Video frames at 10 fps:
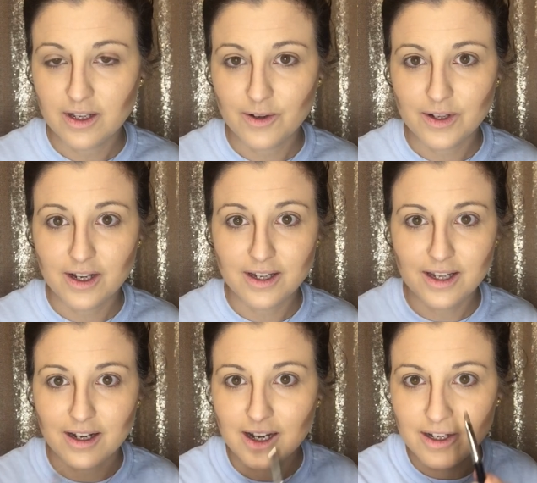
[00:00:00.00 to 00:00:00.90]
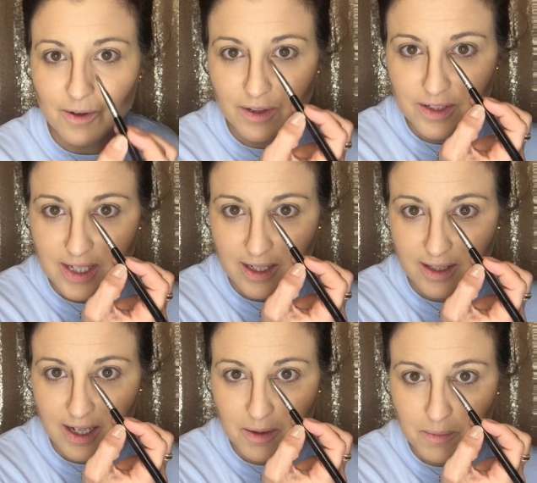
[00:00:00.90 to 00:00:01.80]
Now, again, I know it looks like
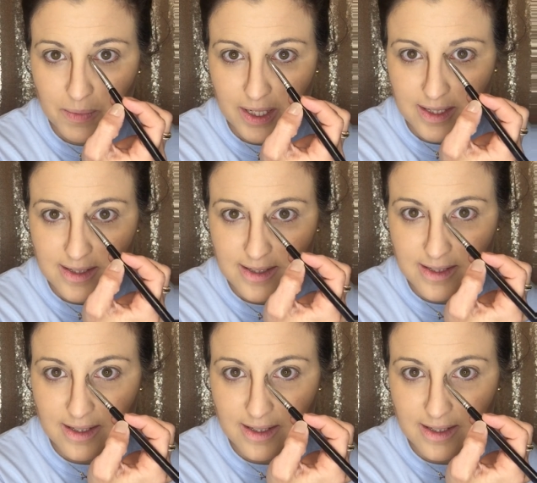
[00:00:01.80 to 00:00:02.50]
a lot, but